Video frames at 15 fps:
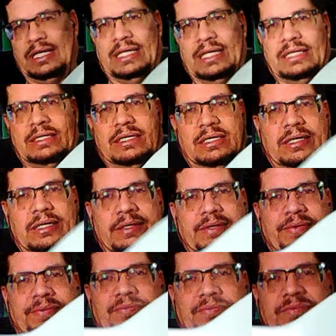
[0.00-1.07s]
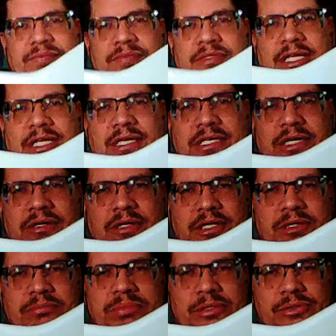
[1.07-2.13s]
it's like a
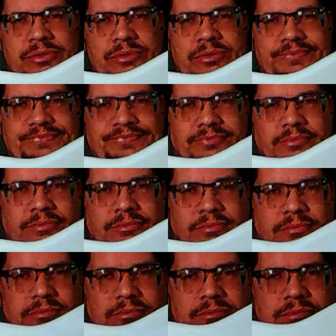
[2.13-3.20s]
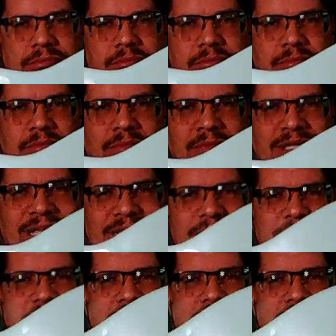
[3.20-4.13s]
Carolina Blue. And the